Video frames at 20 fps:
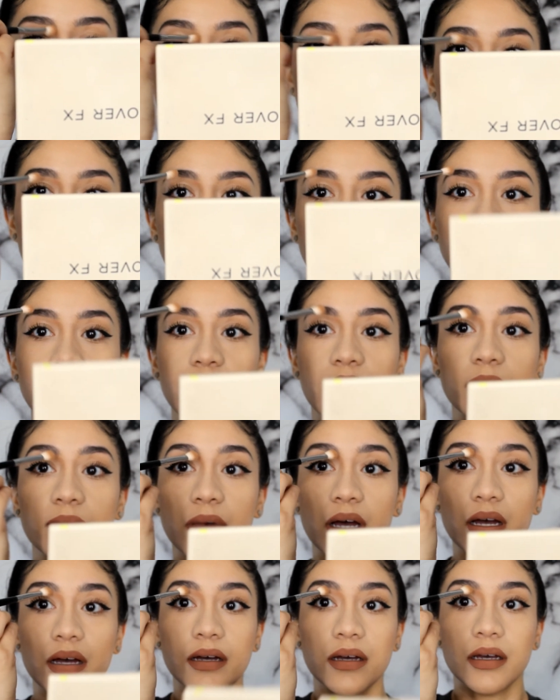come from
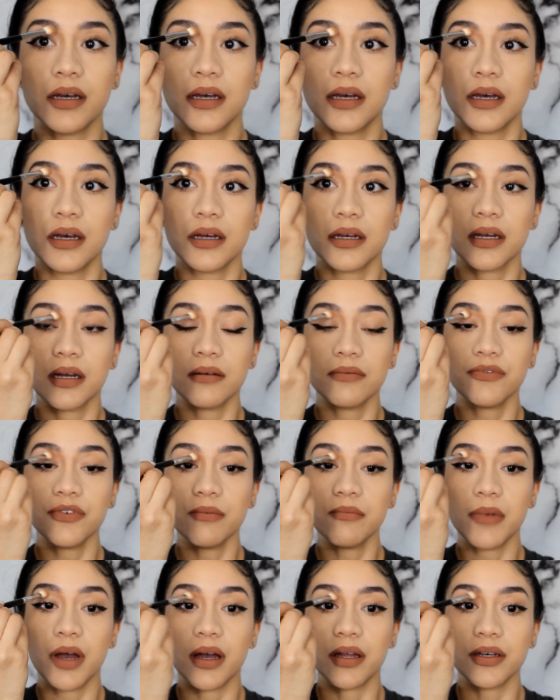
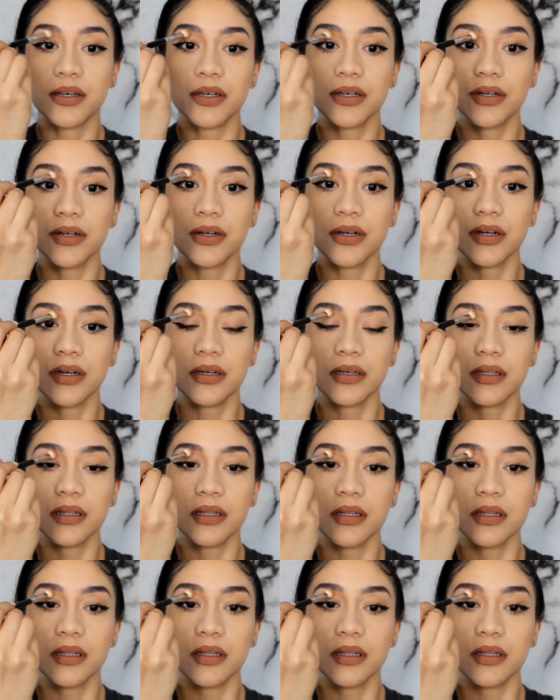under